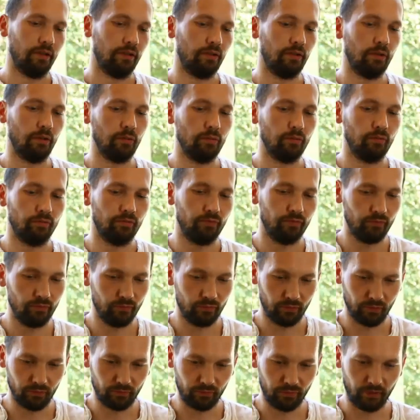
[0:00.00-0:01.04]
So
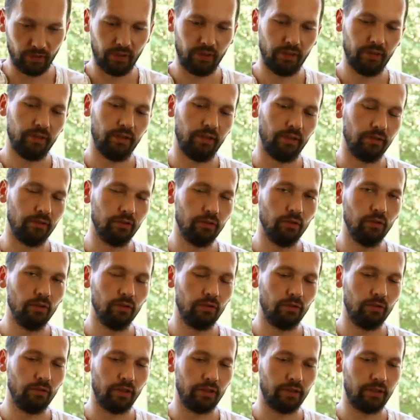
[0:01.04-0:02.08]
for first, it's good
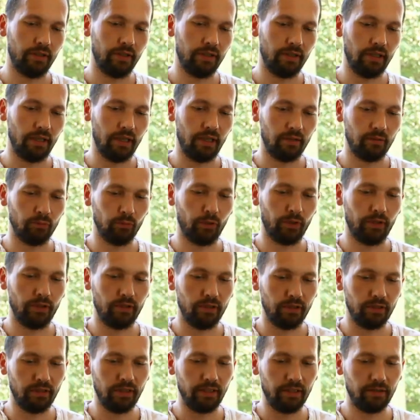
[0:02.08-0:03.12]
to understand what is
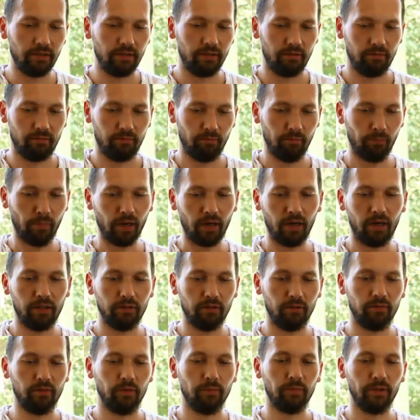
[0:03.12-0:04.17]
this part
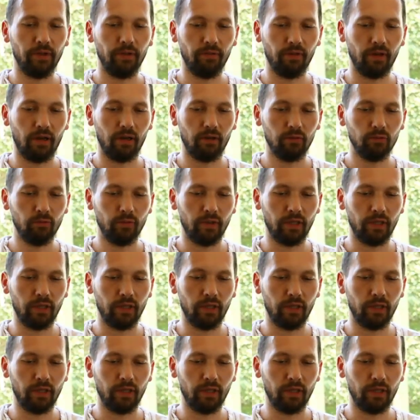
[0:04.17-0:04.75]
of the breathe out.